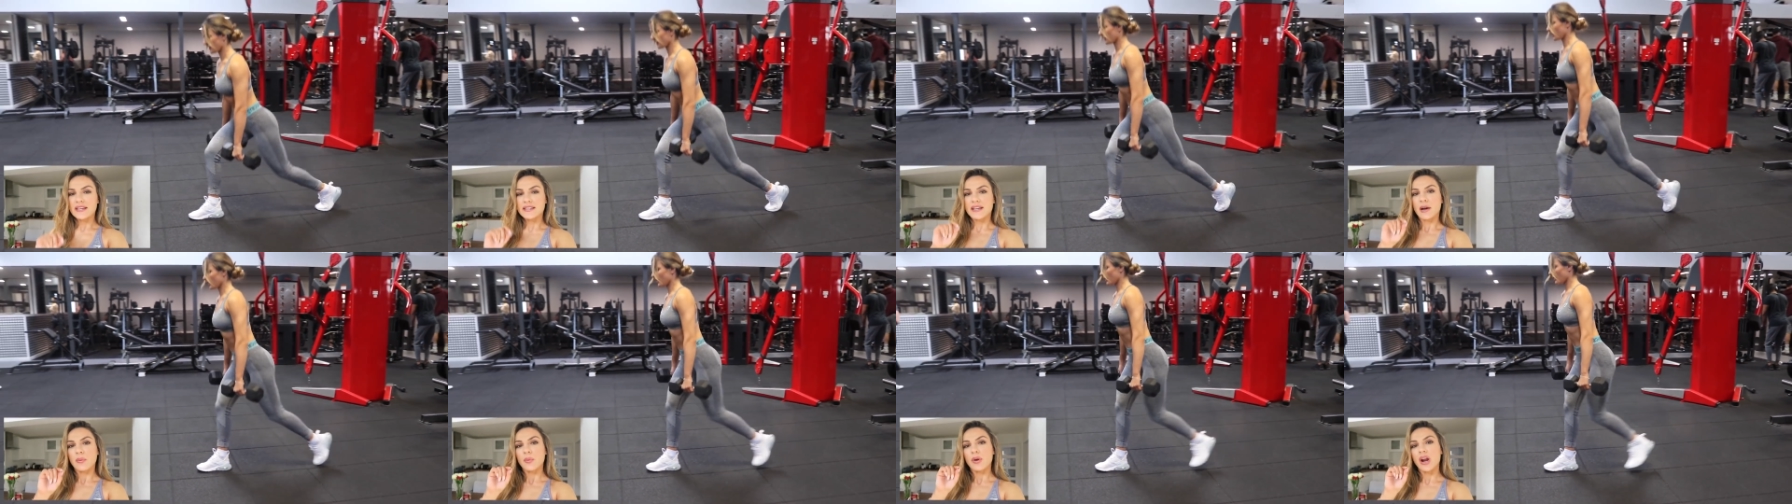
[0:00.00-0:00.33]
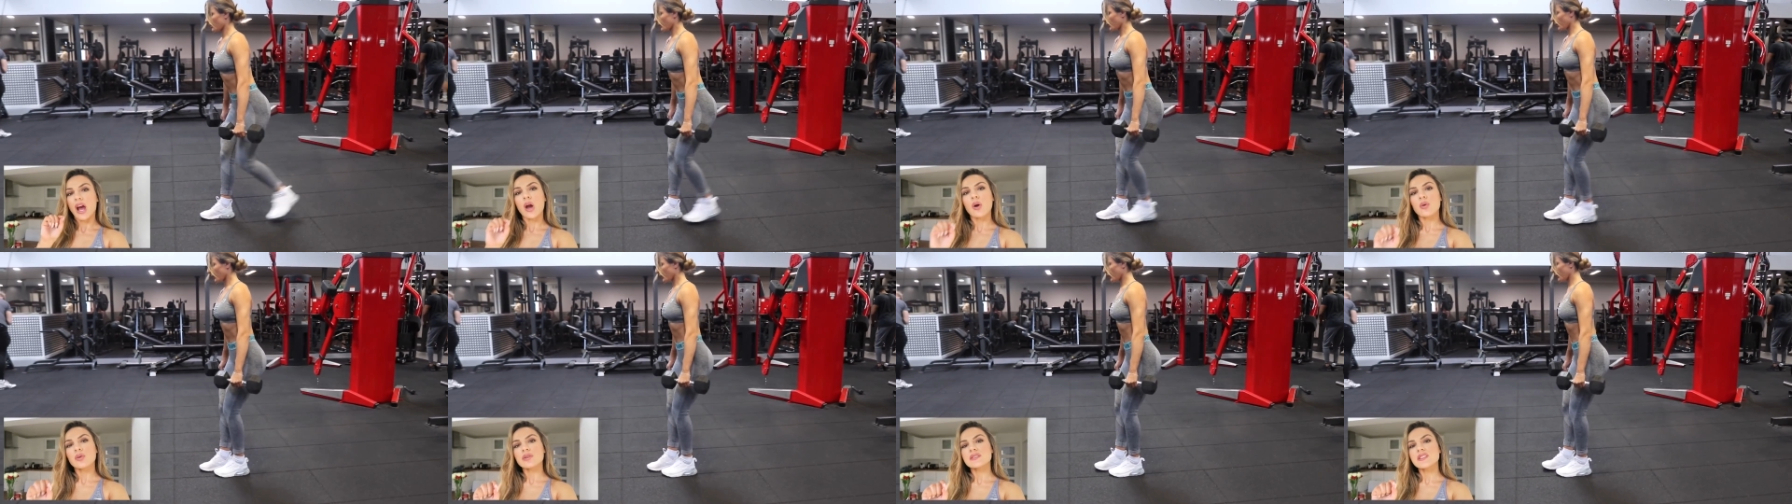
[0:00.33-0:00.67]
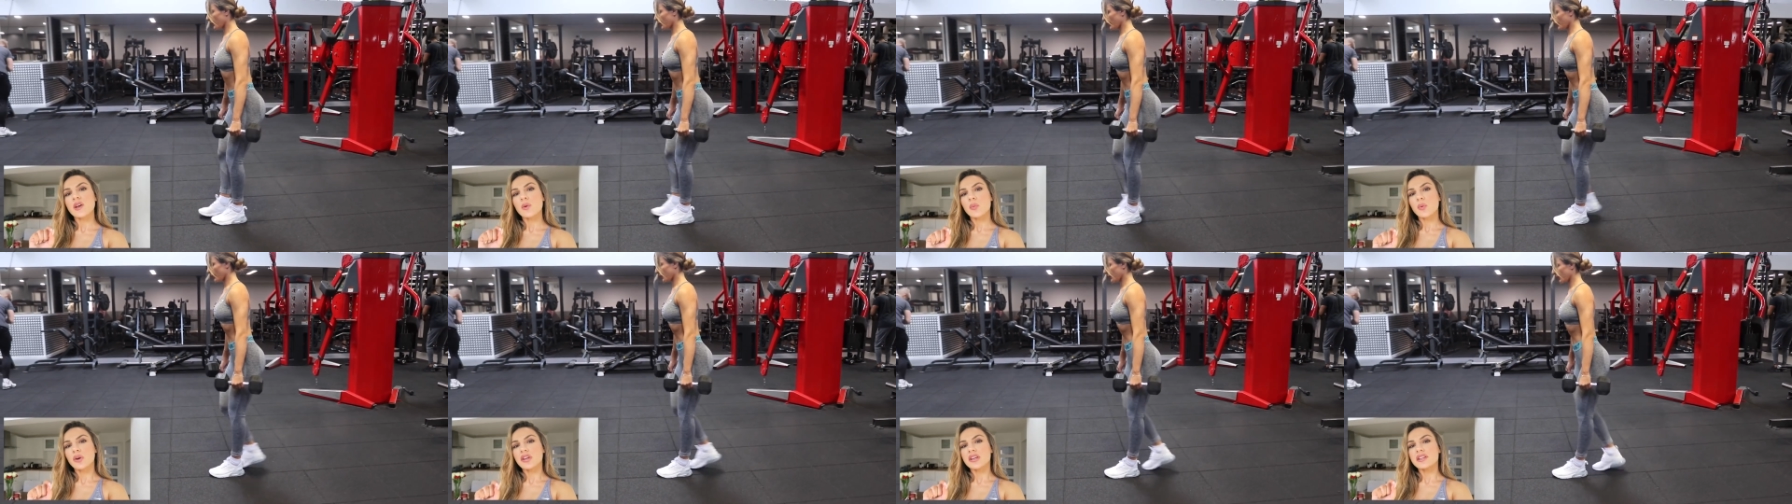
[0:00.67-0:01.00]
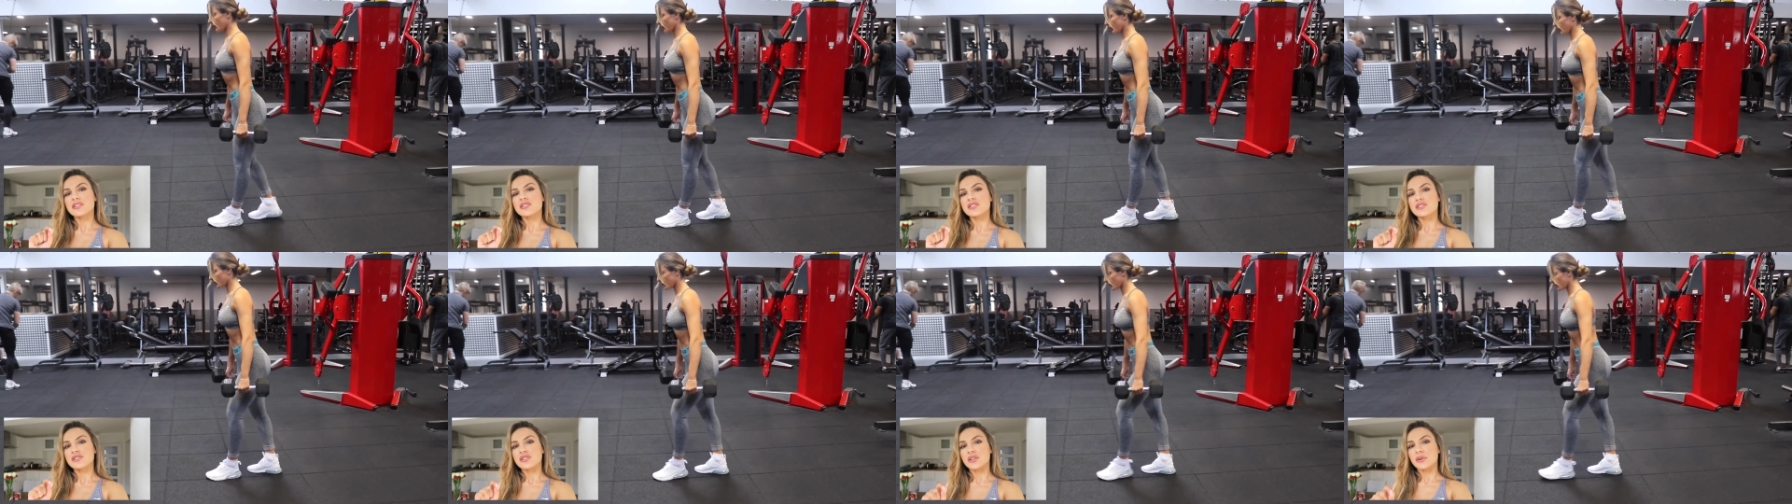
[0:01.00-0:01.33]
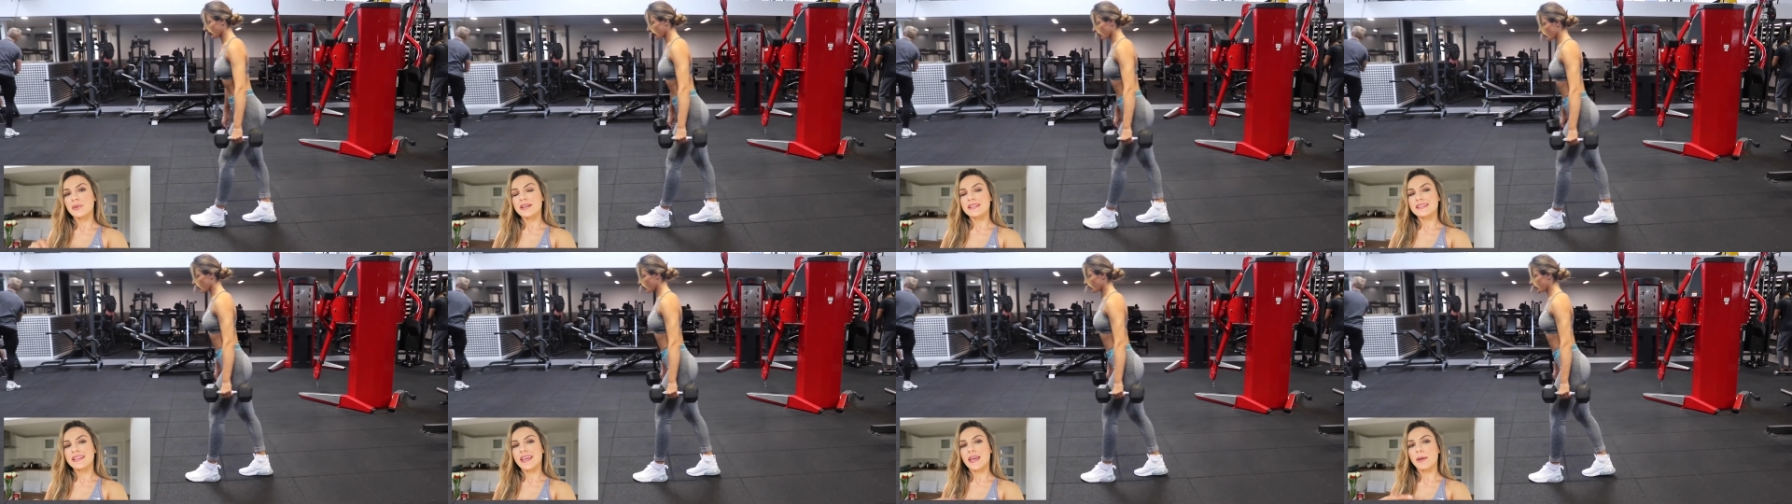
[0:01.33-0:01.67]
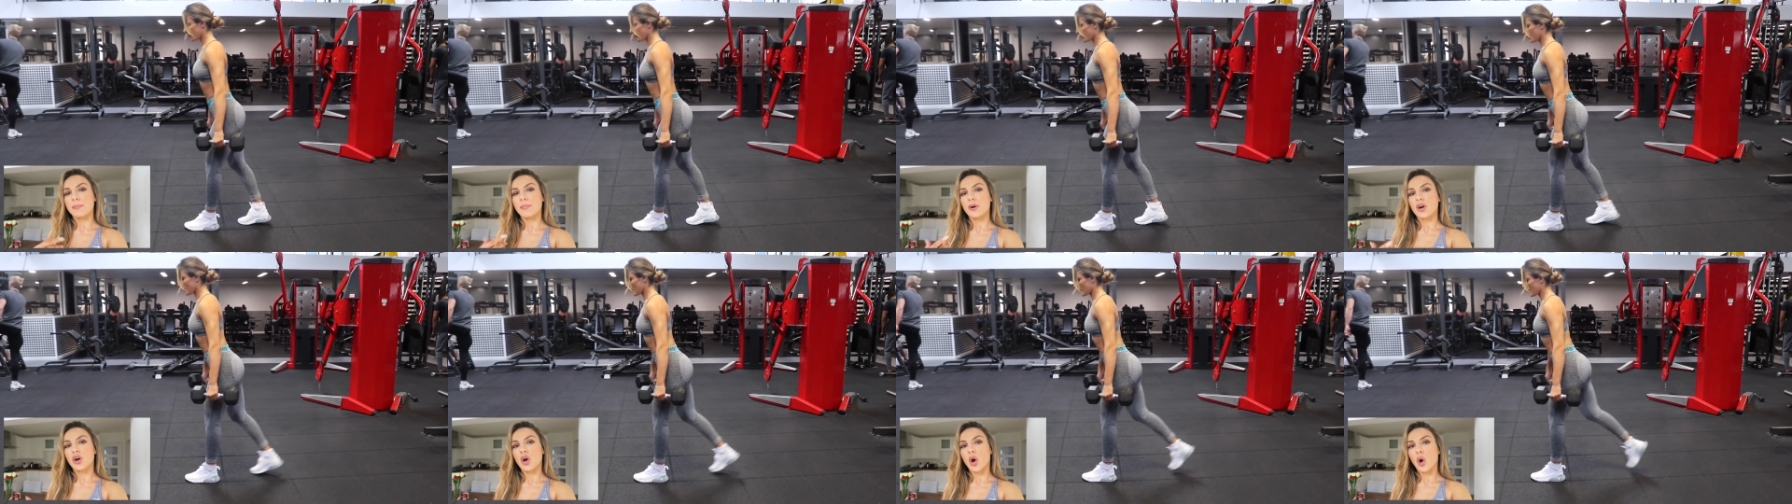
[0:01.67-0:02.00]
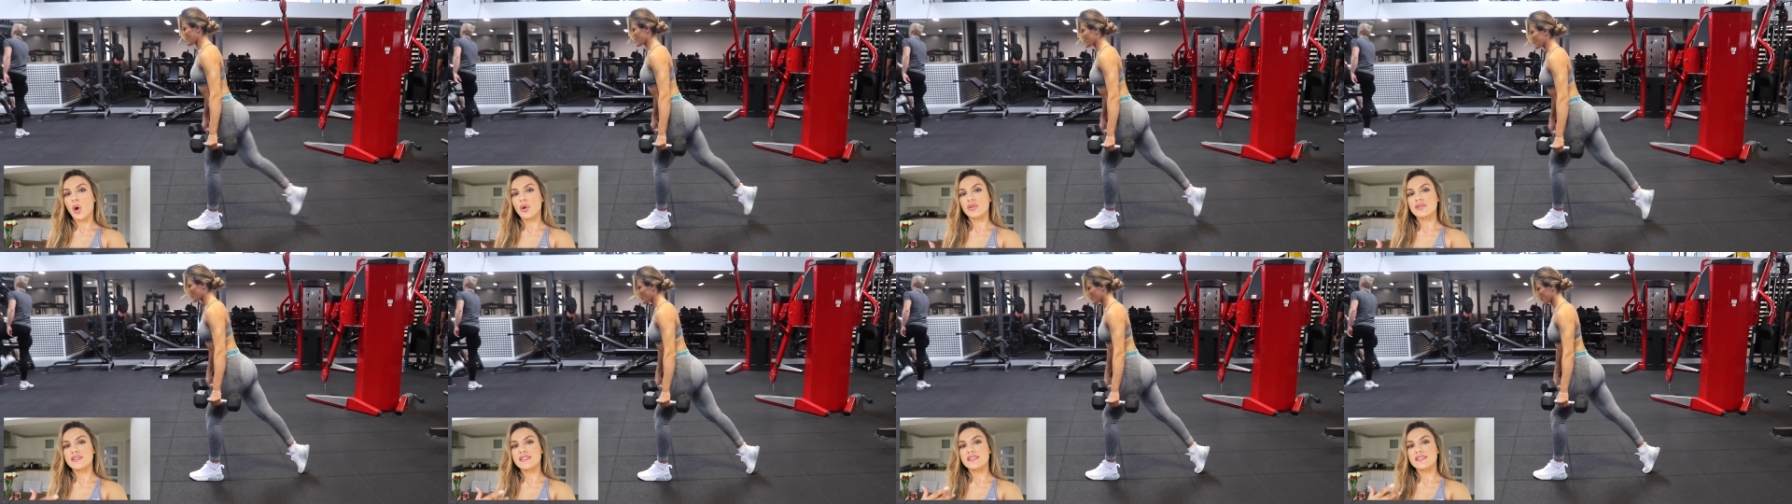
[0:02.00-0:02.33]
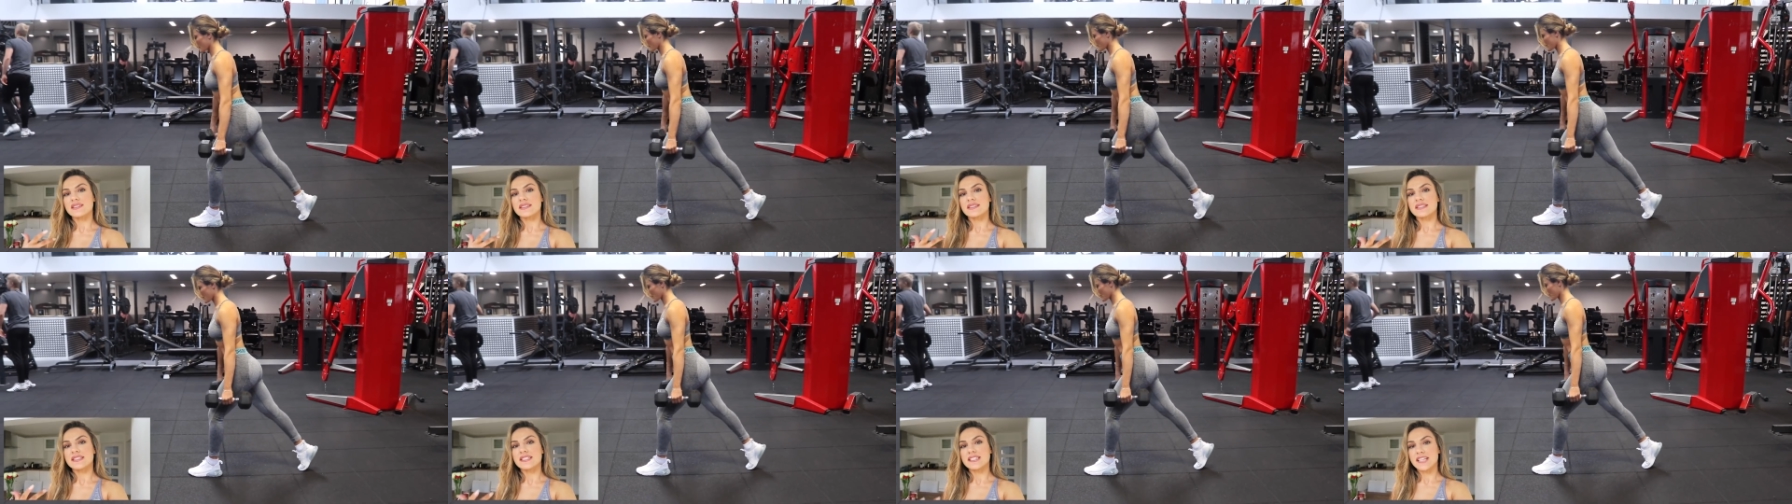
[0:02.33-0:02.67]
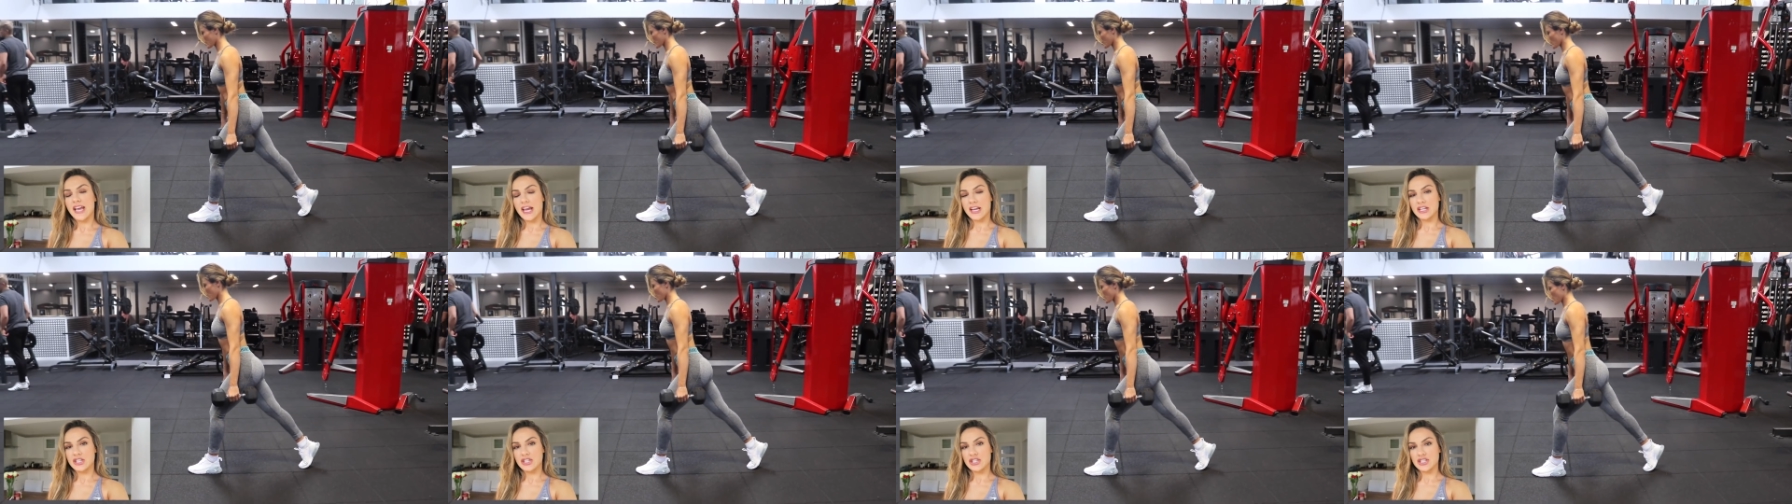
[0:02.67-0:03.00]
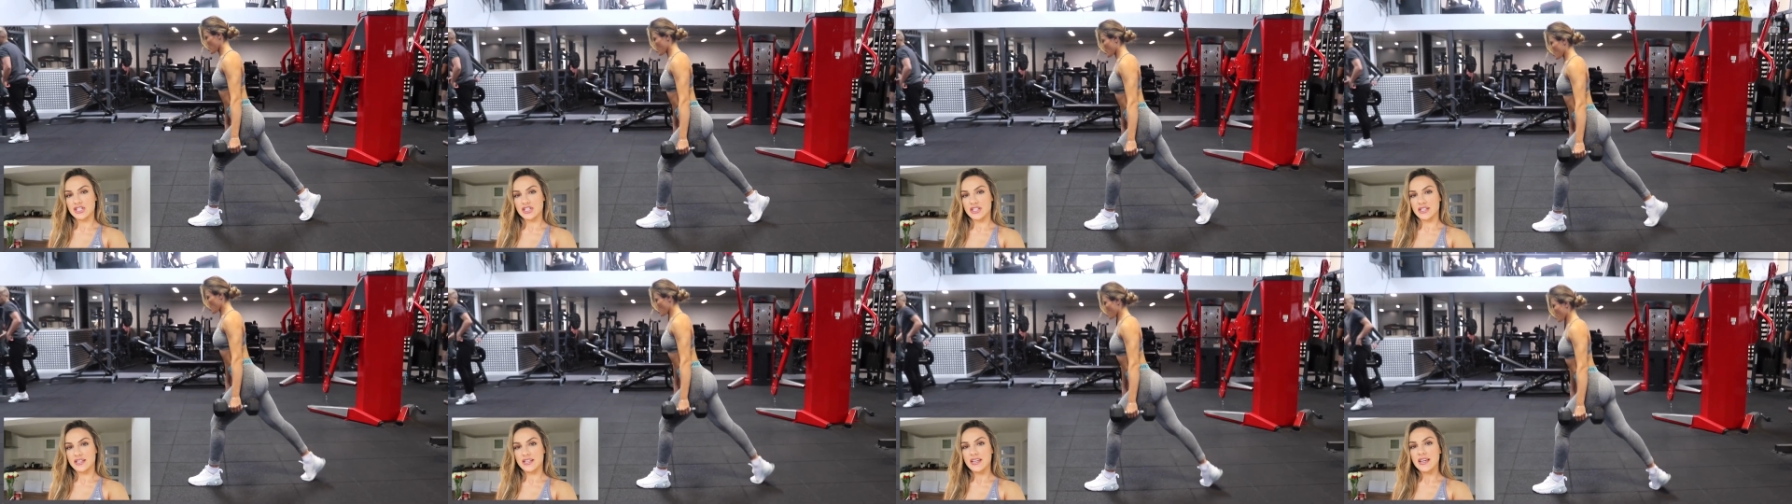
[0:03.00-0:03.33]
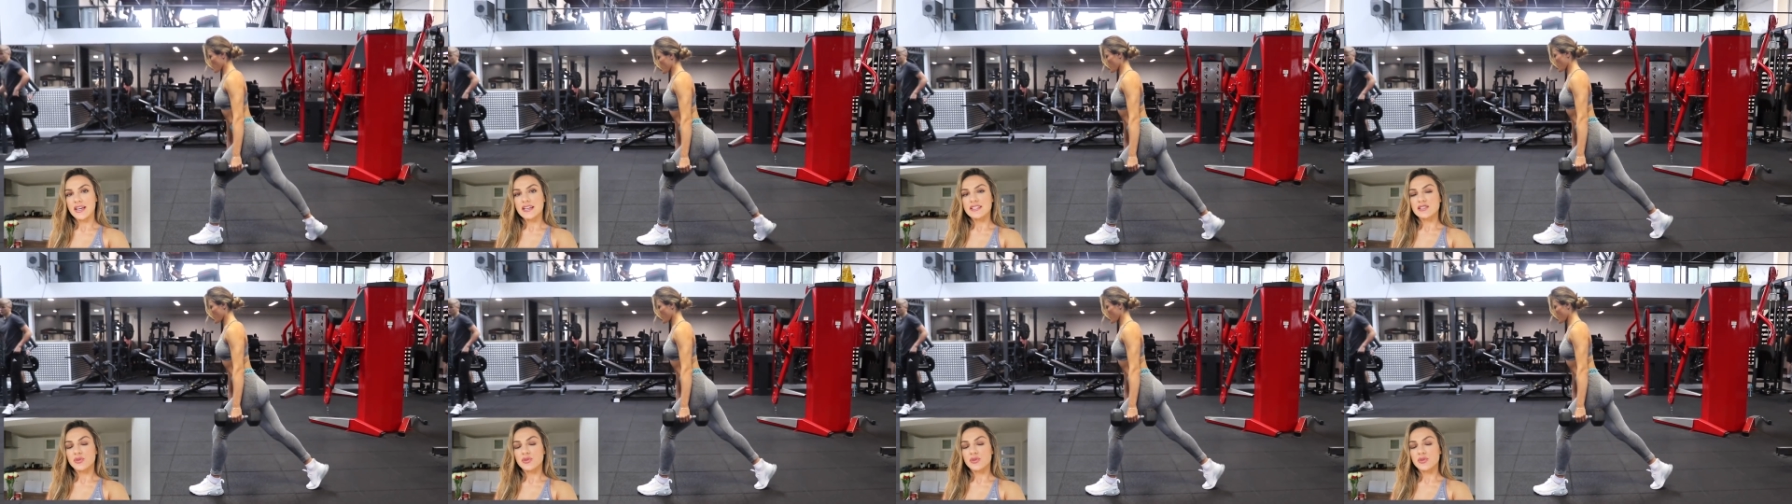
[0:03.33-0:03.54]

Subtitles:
Now what I also want you to do is keep a constant tension.